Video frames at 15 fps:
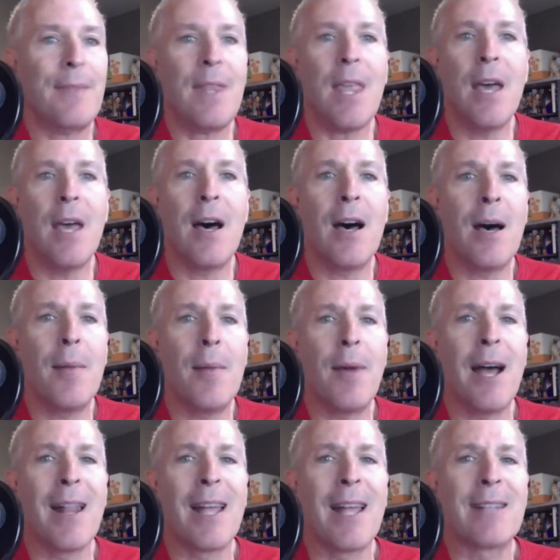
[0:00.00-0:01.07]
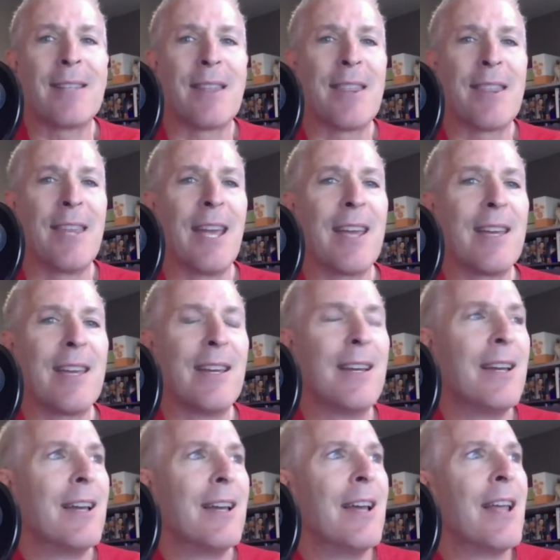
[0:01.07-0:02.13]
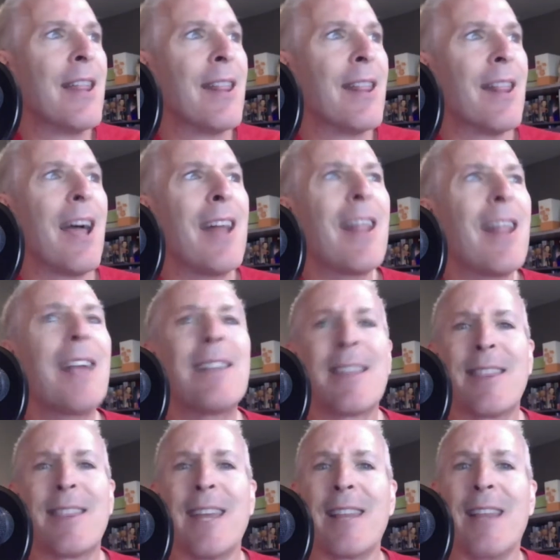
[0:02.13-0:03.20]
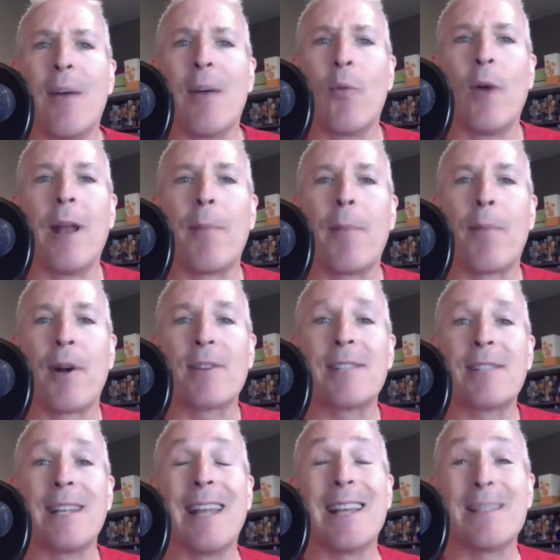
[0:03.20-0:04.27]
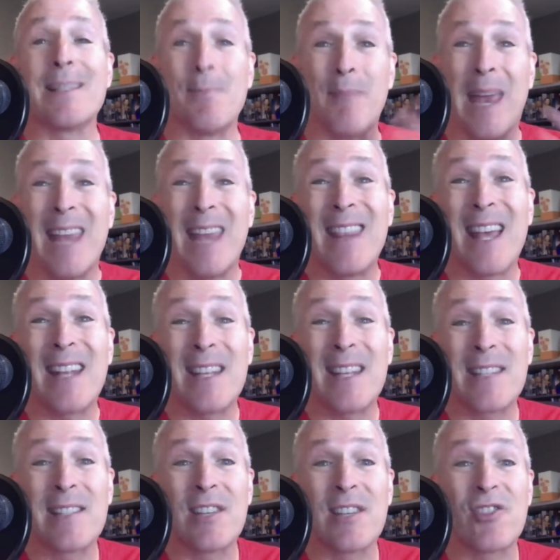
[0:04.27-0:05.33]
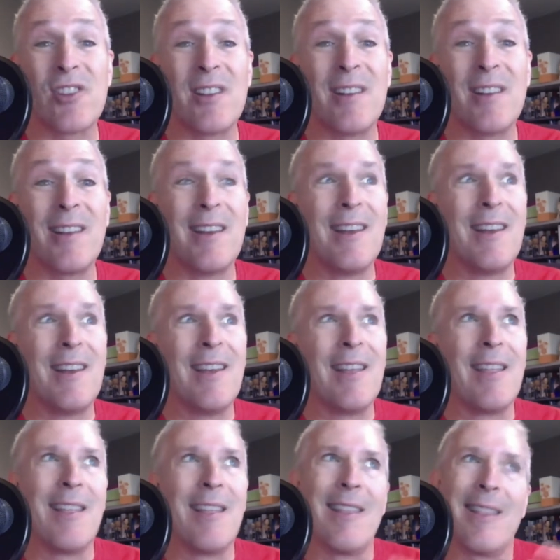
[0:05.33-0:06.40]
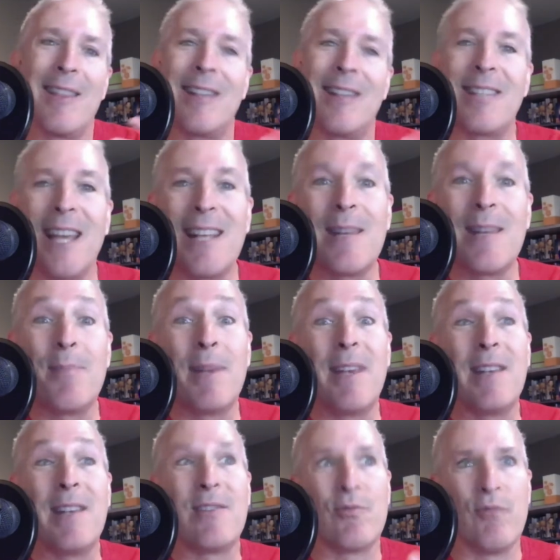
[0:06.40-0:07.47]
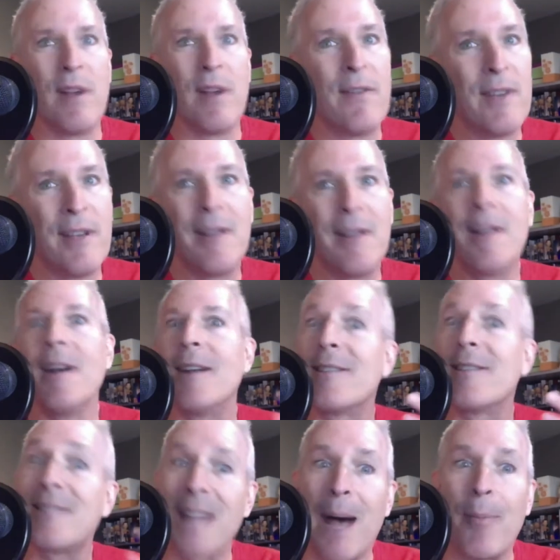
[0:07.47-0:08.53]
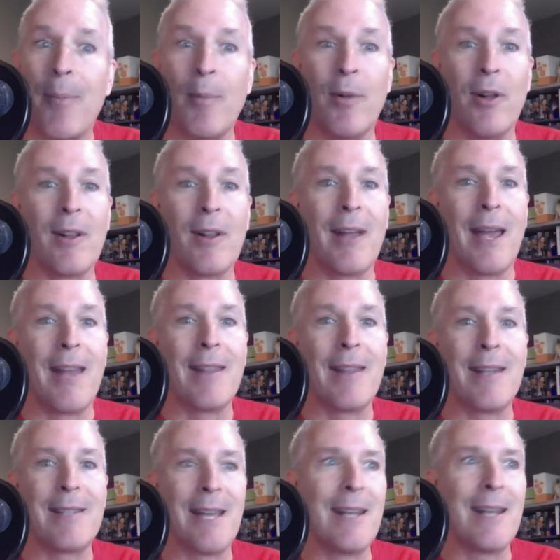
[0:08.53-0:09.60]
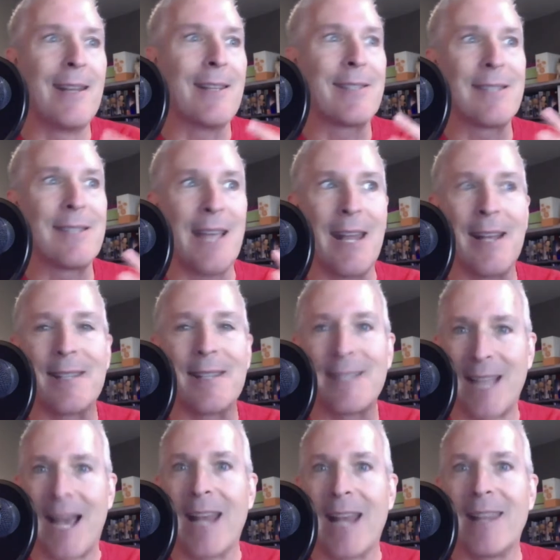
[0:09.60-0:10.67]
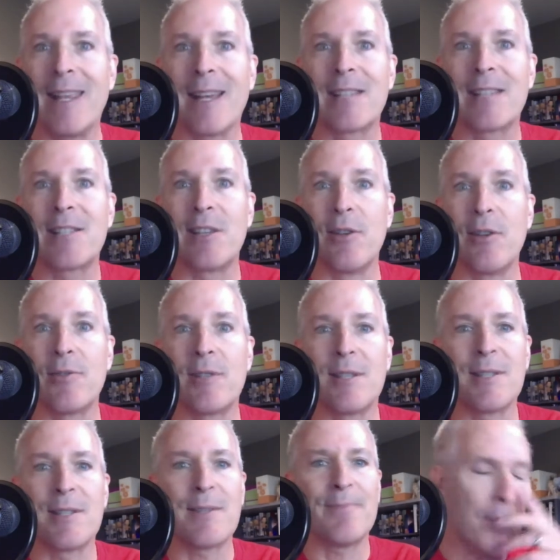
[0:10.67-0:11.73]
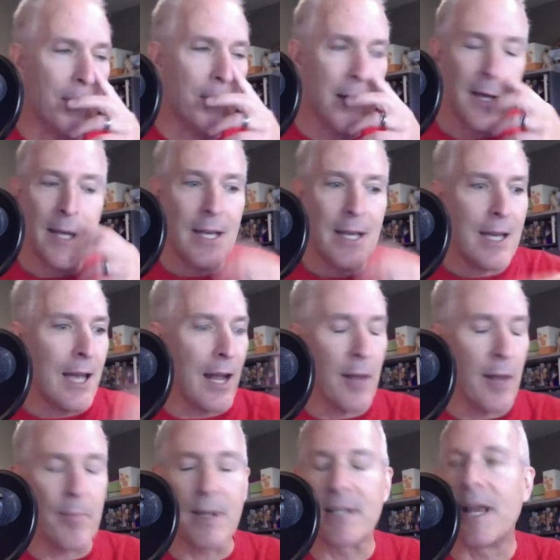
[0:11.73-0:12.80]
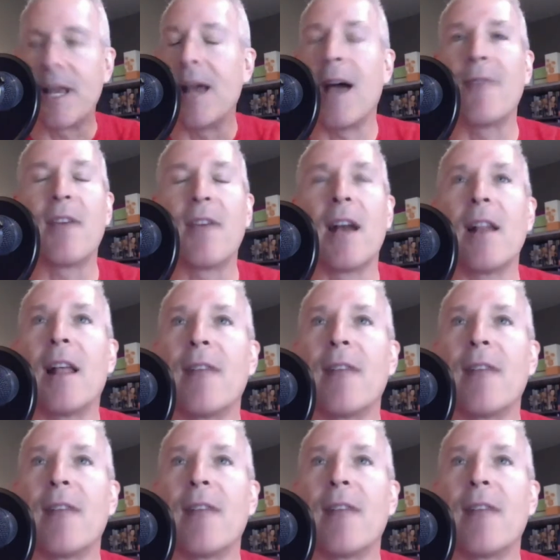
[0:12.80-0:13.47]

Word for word: Um, I like to think. I like to think that when a person has made that decision, they tend to be driven, unstoppable, and they tend to set aside the excuses. Uh, because I, I've got a lot of